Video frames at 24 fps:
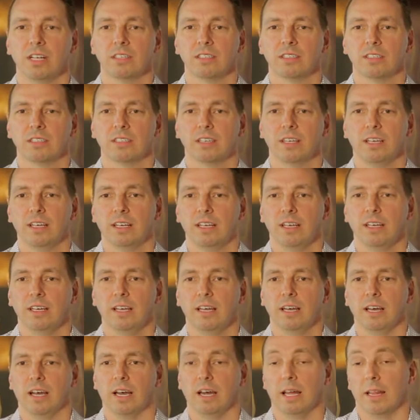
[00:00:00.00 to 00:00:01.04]
us.
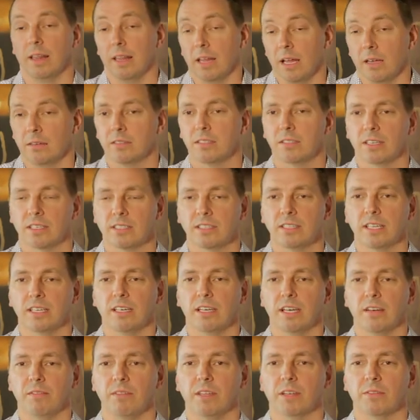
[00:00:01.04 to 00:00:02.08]
That
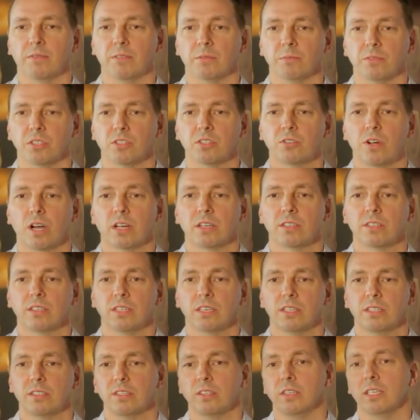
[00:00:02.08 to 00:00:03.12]
extended everything from the
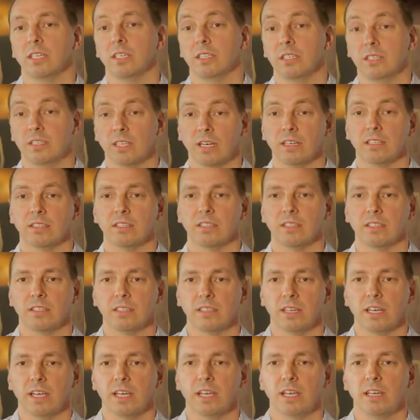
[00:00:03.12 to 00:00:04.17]
structure to the intertenancy
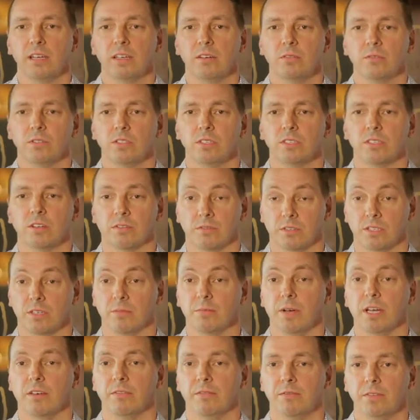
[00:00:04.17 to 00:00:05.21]
stair, which is obviously a
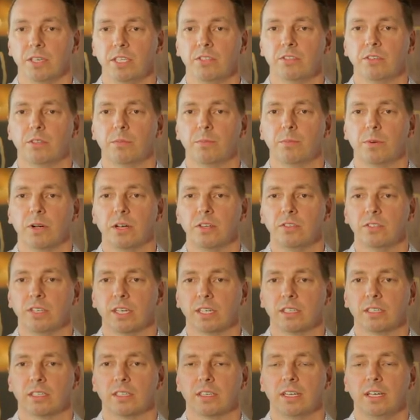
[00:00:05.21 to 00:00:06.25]
main feature of the
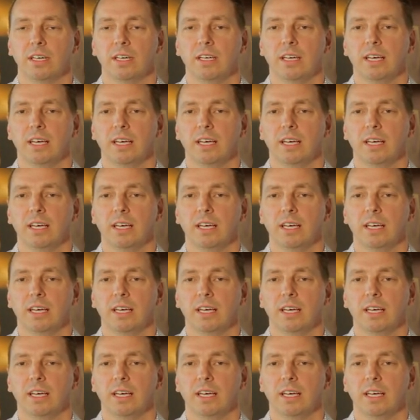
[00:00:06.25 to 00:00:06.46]
project,